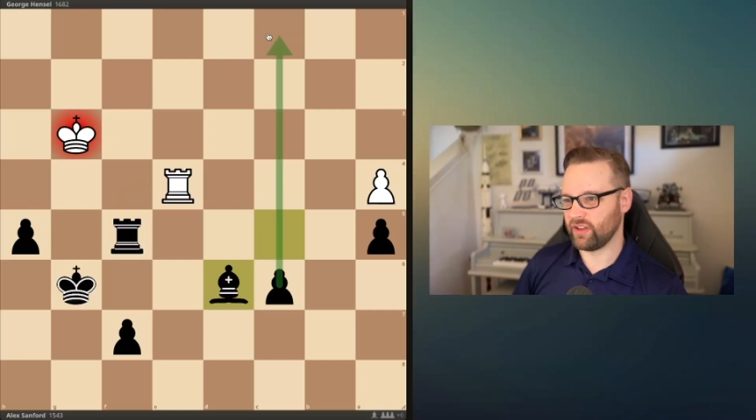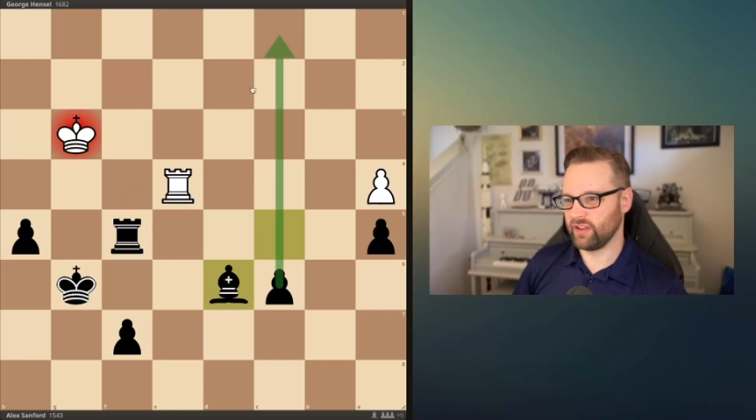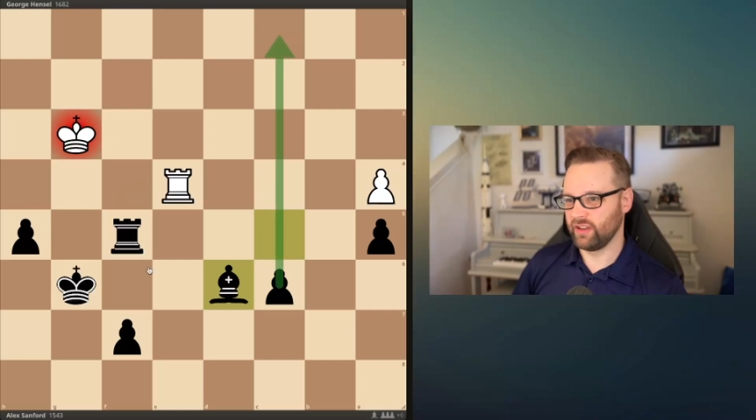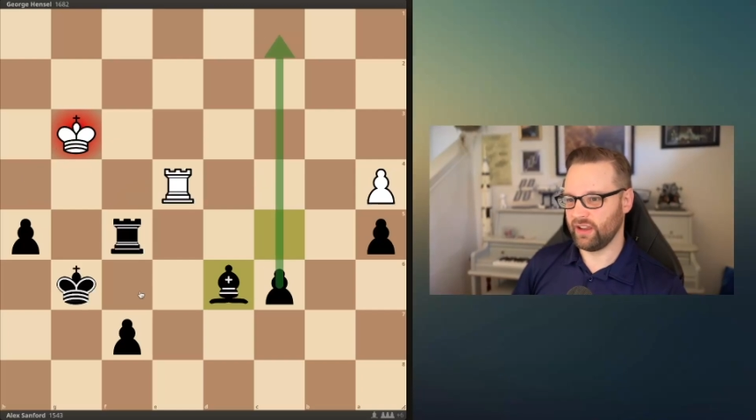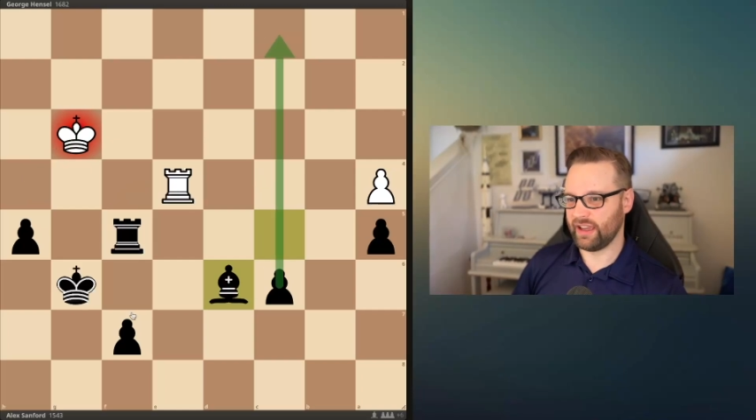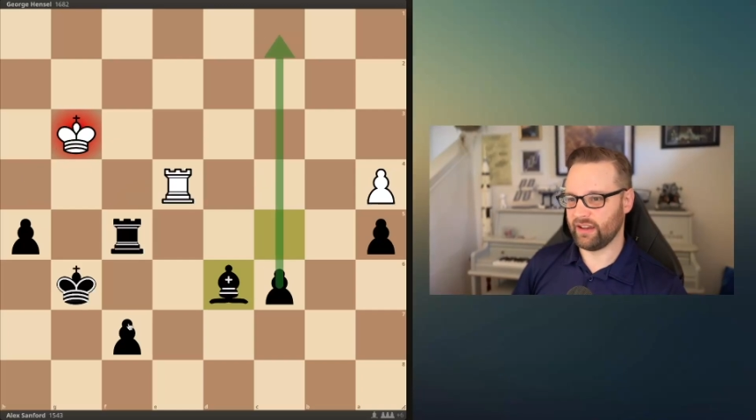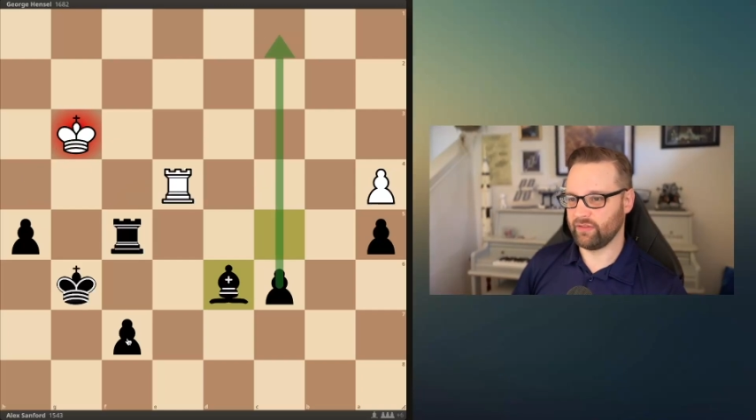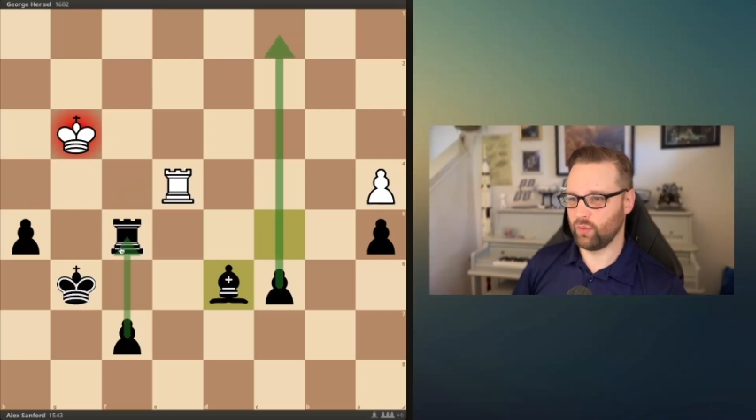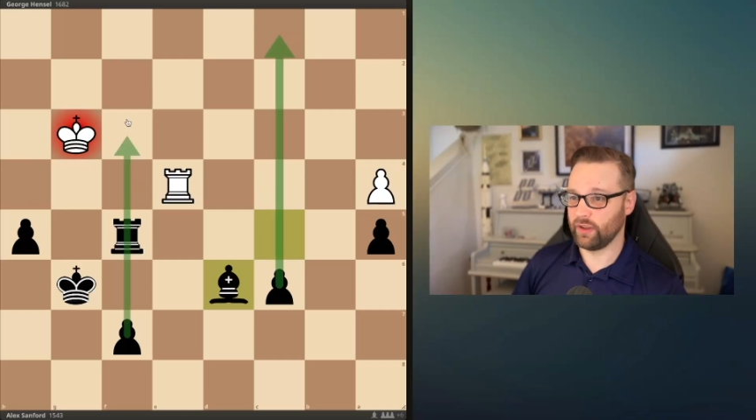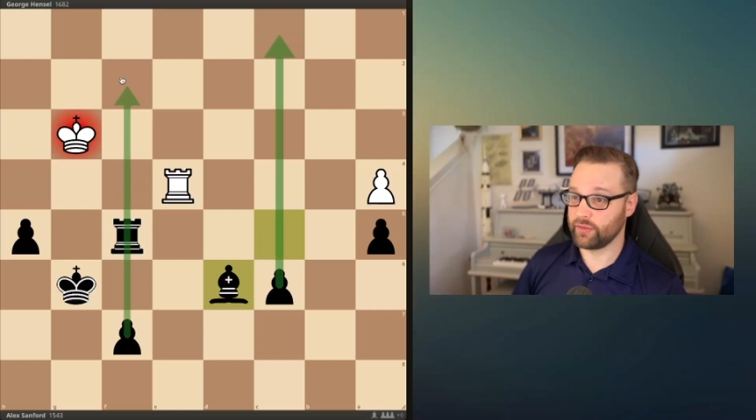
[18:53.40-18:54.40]
have
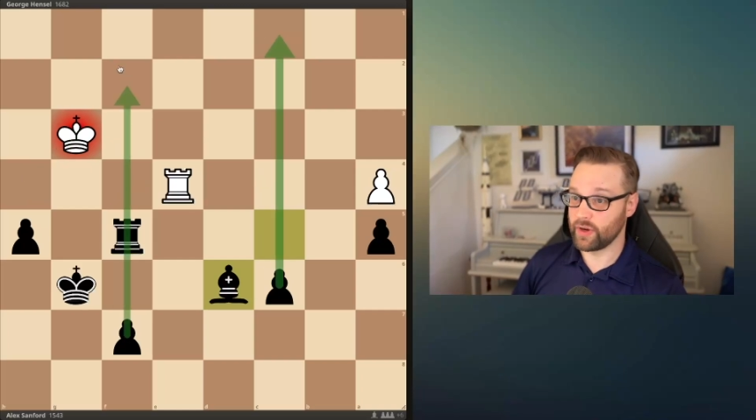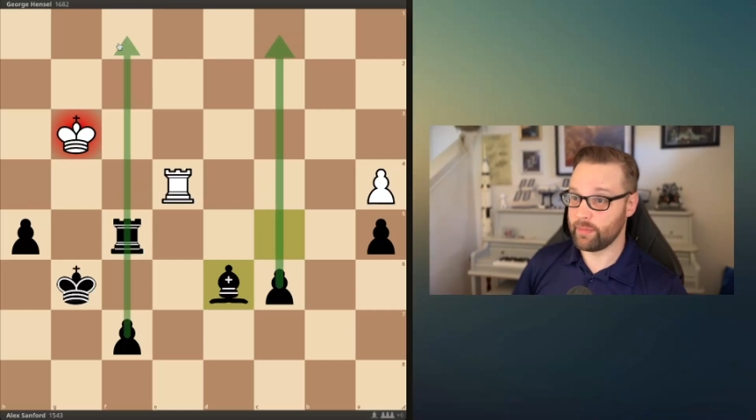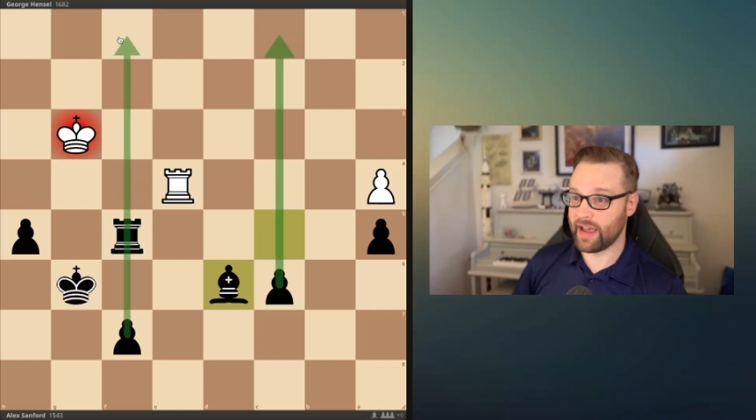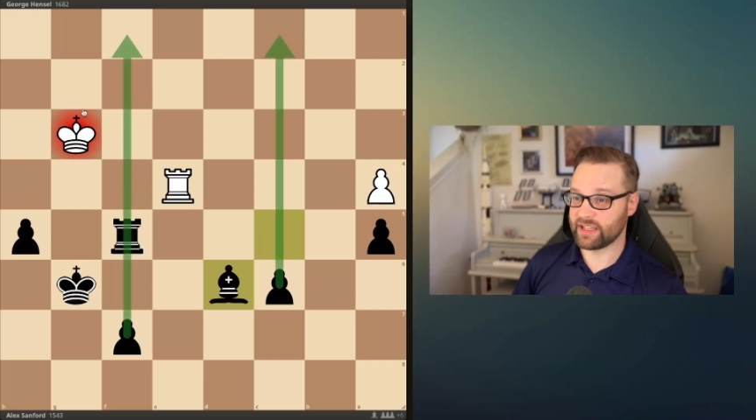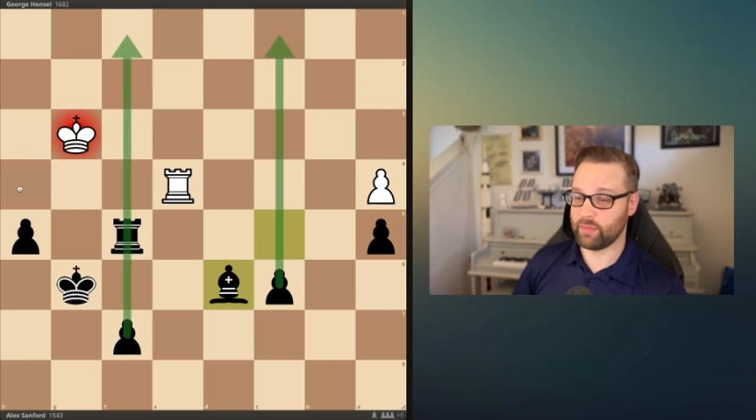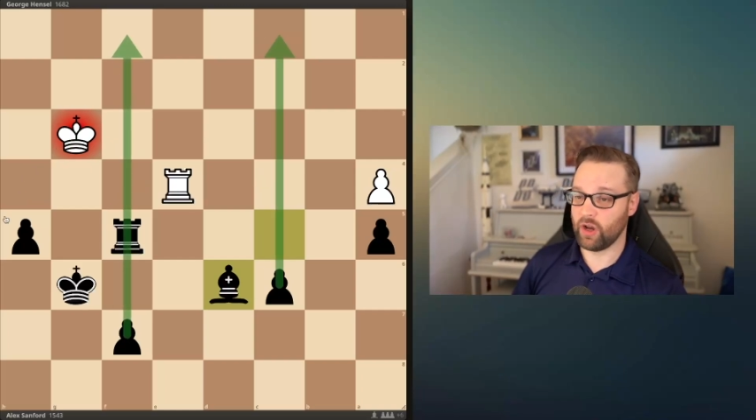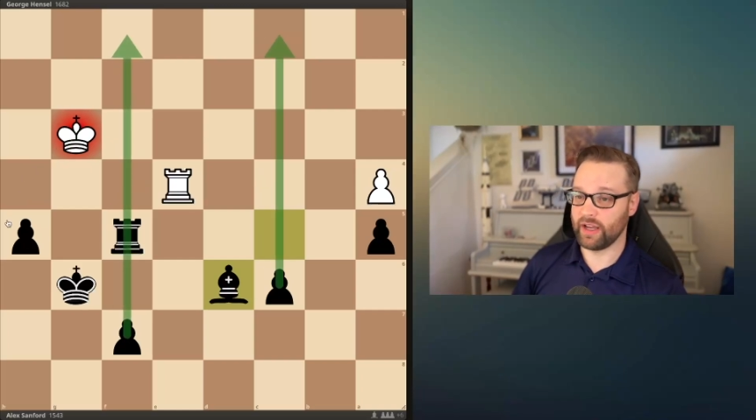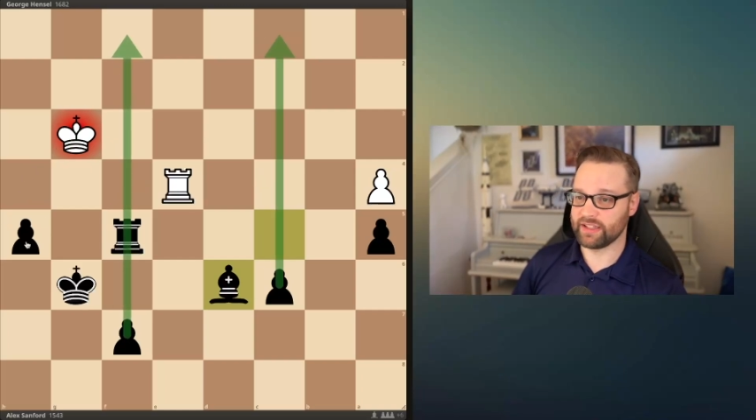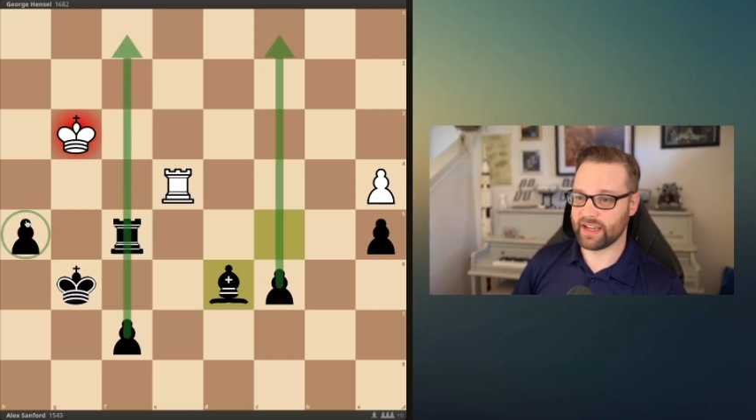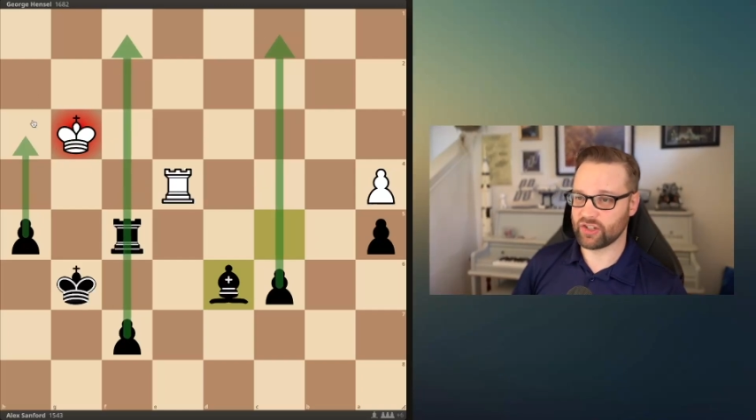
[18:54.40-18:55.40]
3 passed
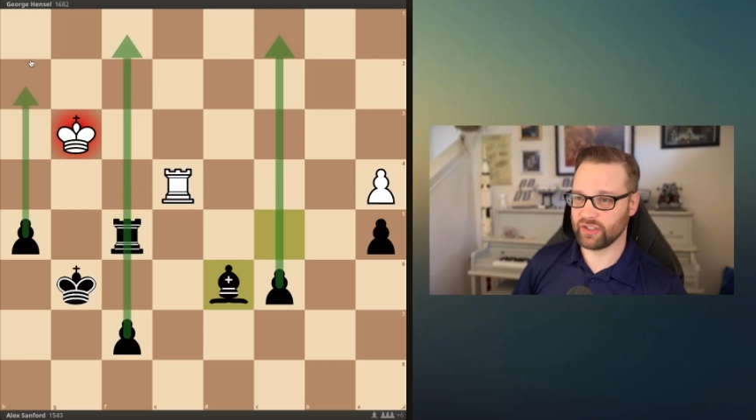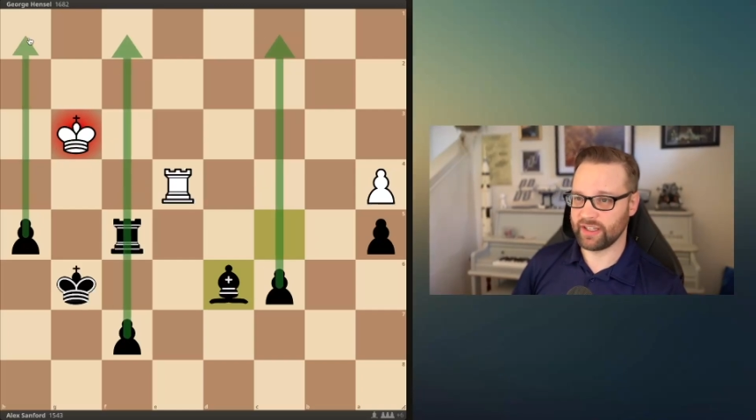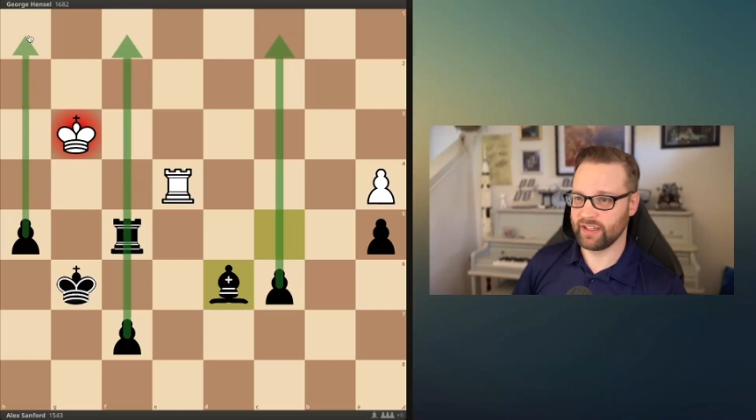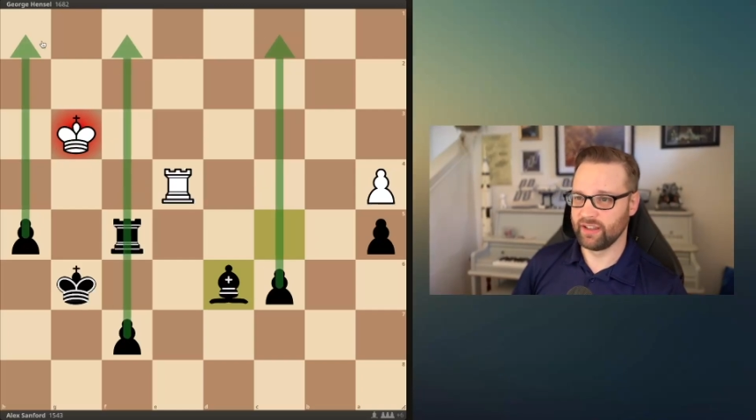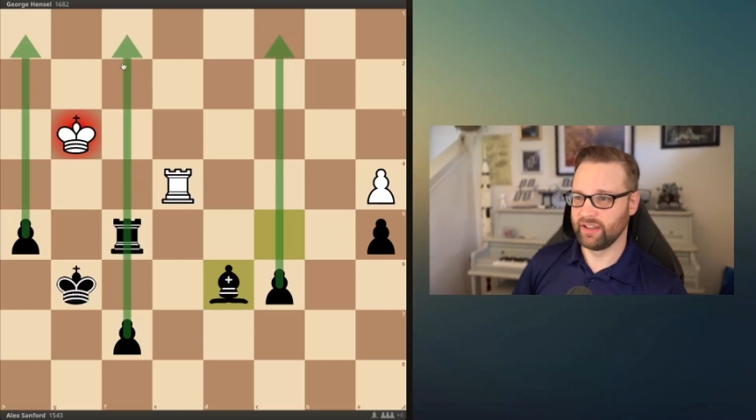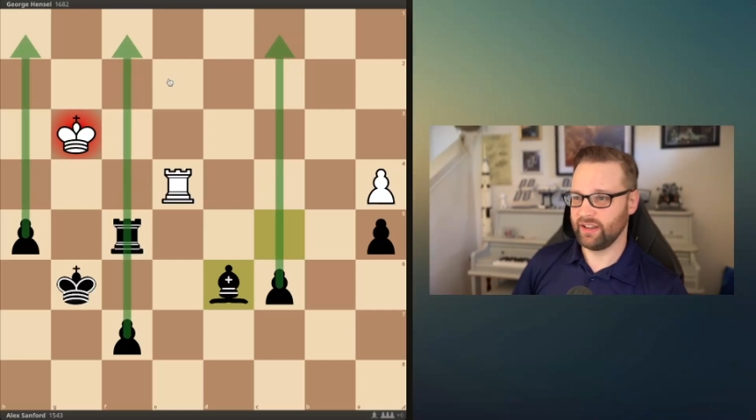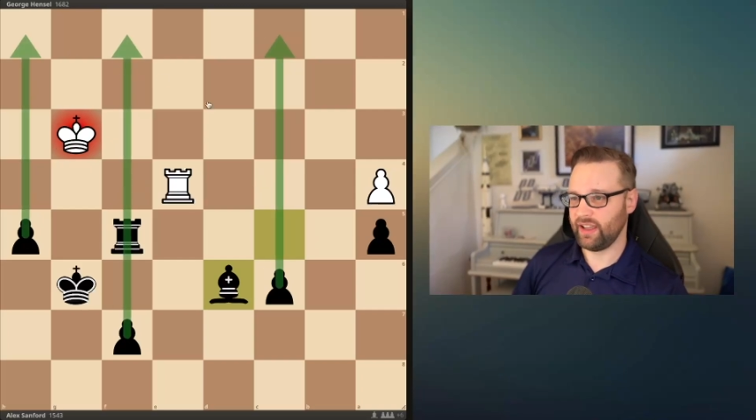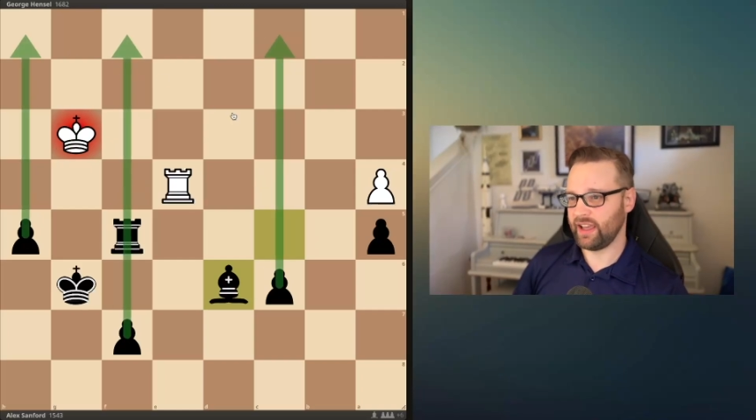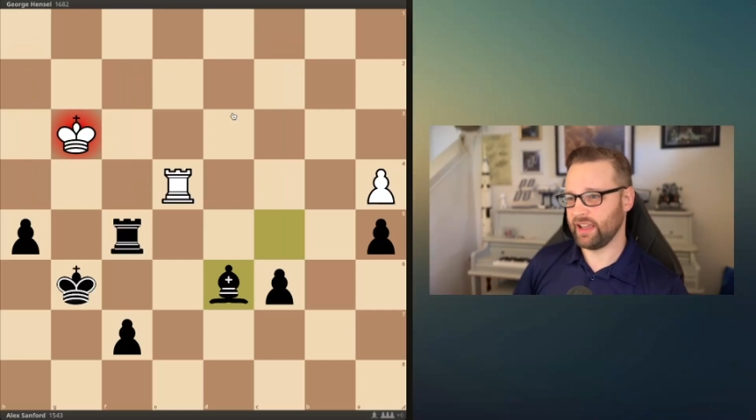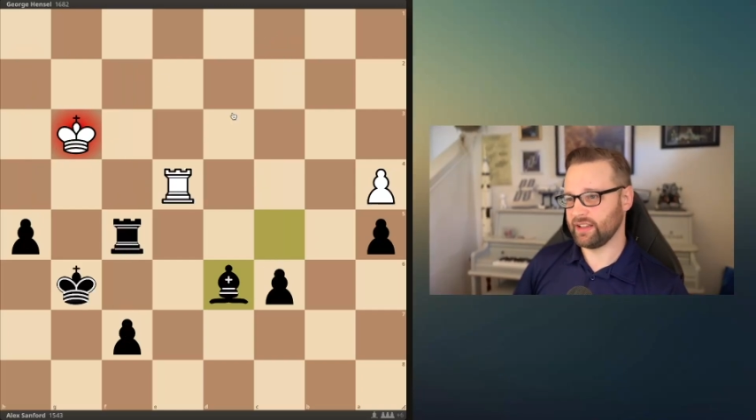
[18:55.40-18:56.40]
pawns actually,
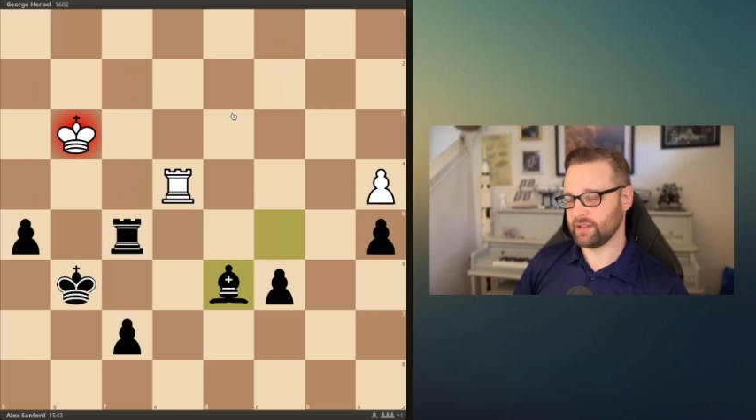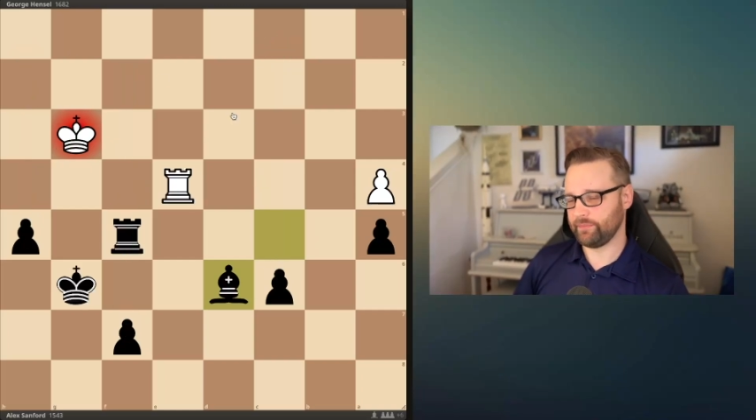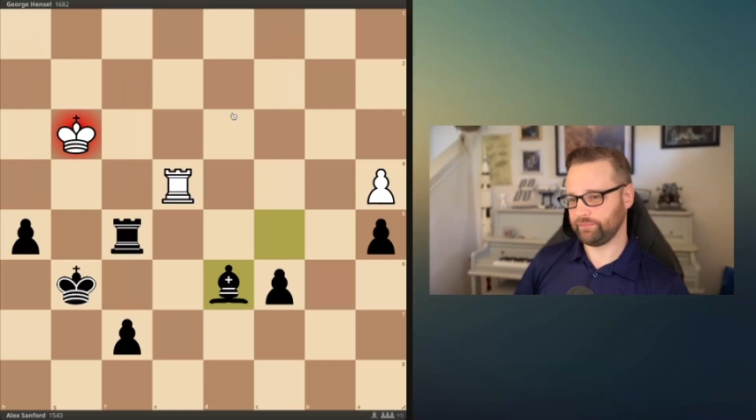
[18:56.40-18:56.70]
and